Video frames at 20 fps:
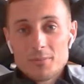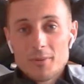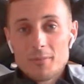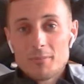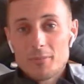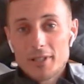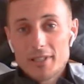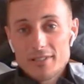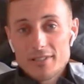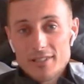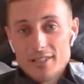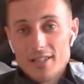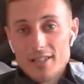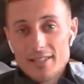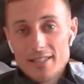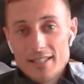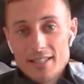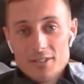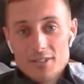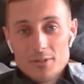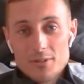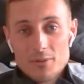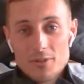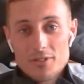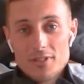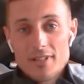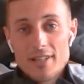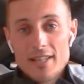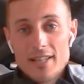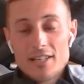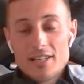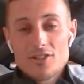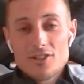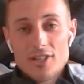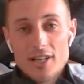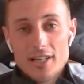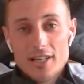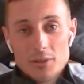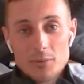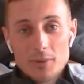someone brings an idea to us that they're
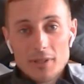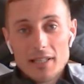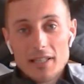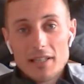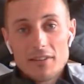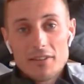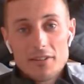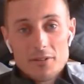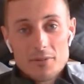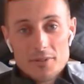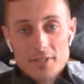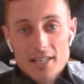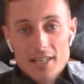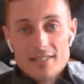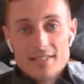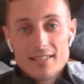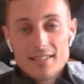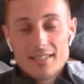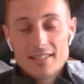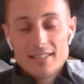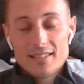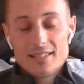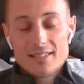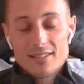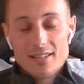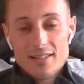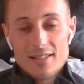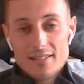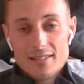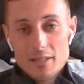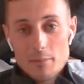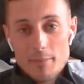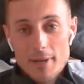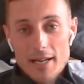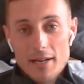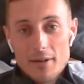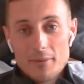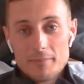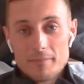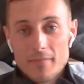genuinely enthusiastic and excited
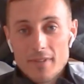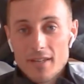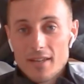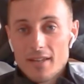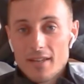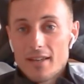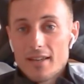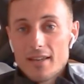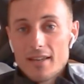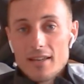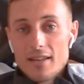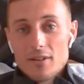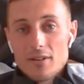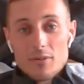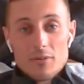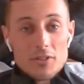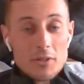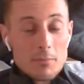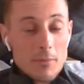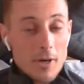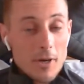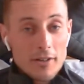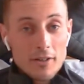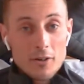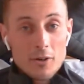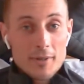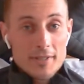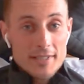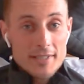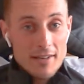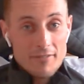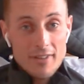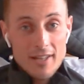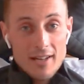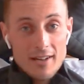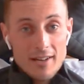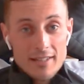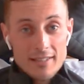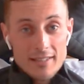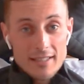about. You might not always have that
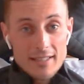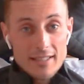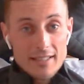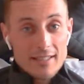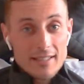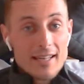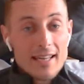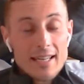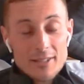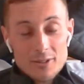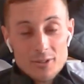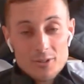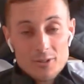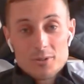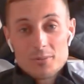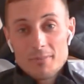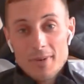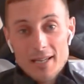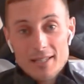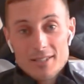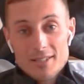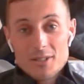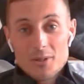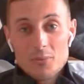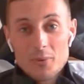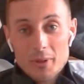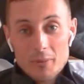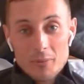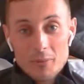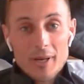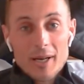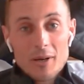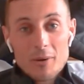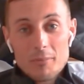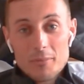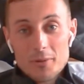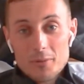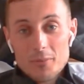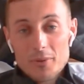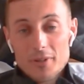idea. It doesn't matter. We will
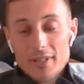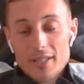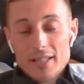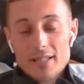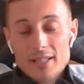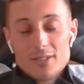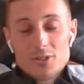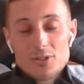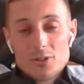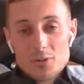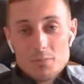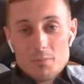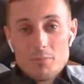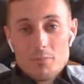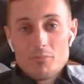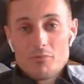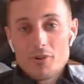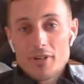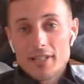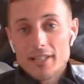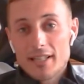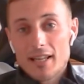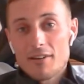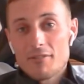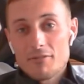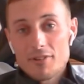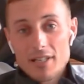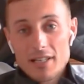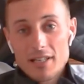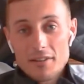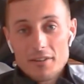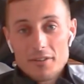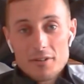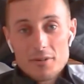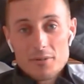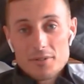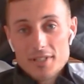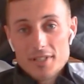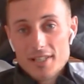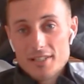help you with it. Just bring that real
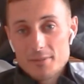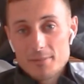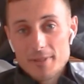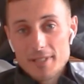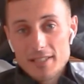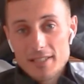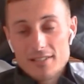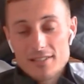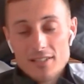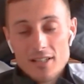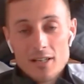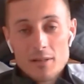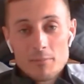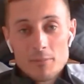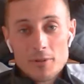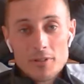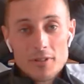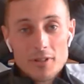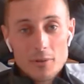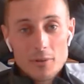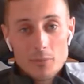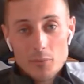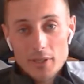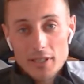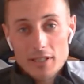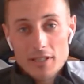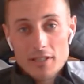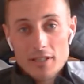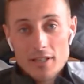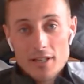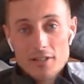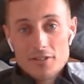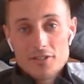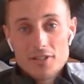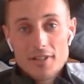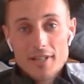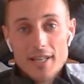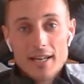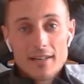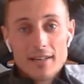enthusiasm and excitement and we can
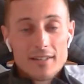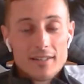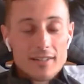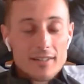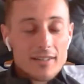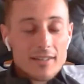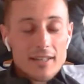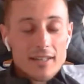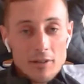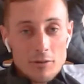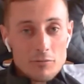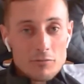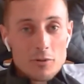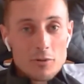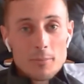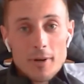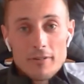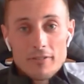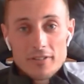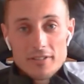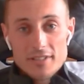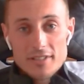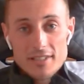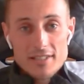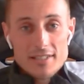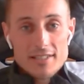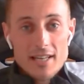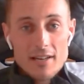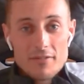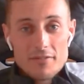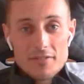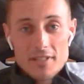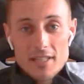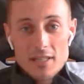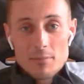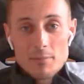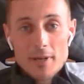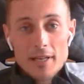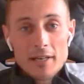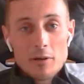nurture that. It'll rub off onto your staff
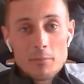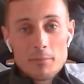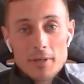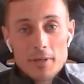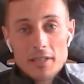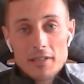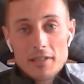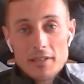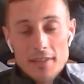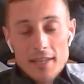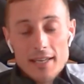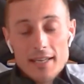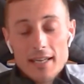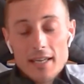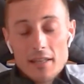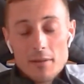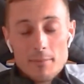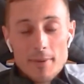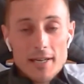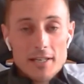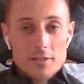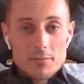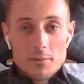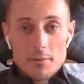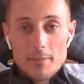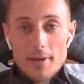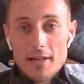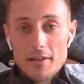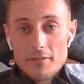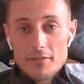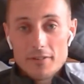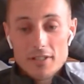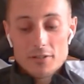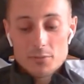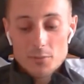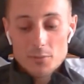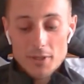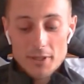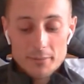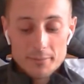team and it'll mean that they get the maximum out of it
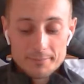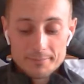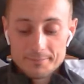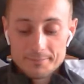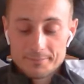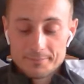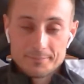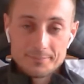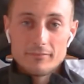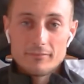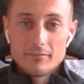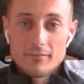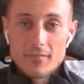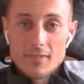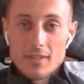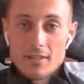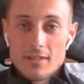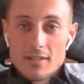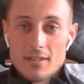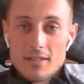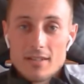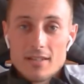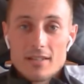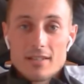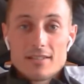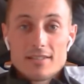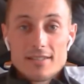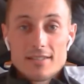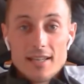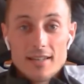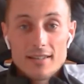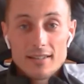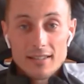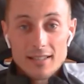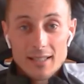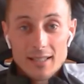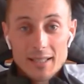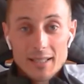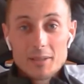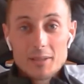as well.
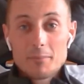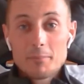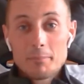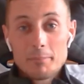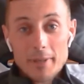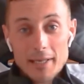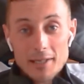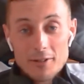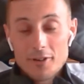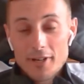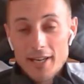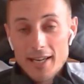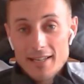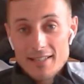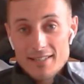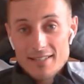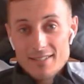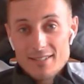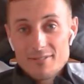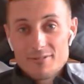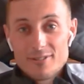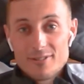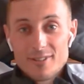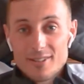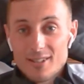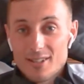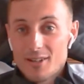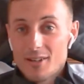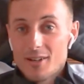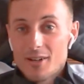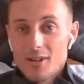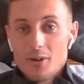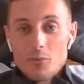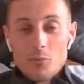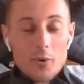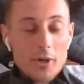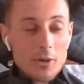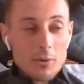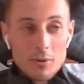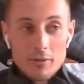Secondly, be creative.
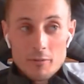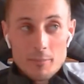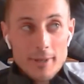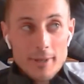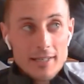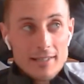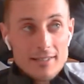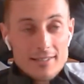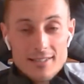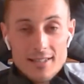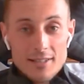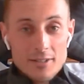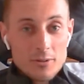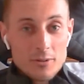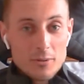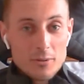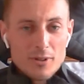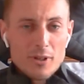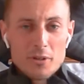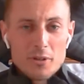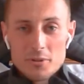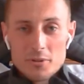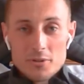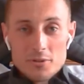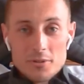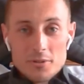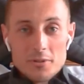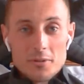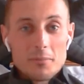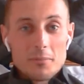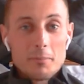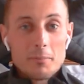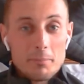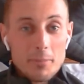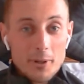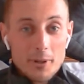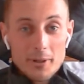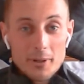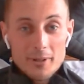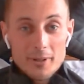We all love a bake sale. Who doesn't?
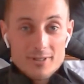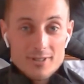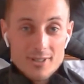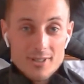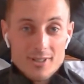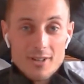But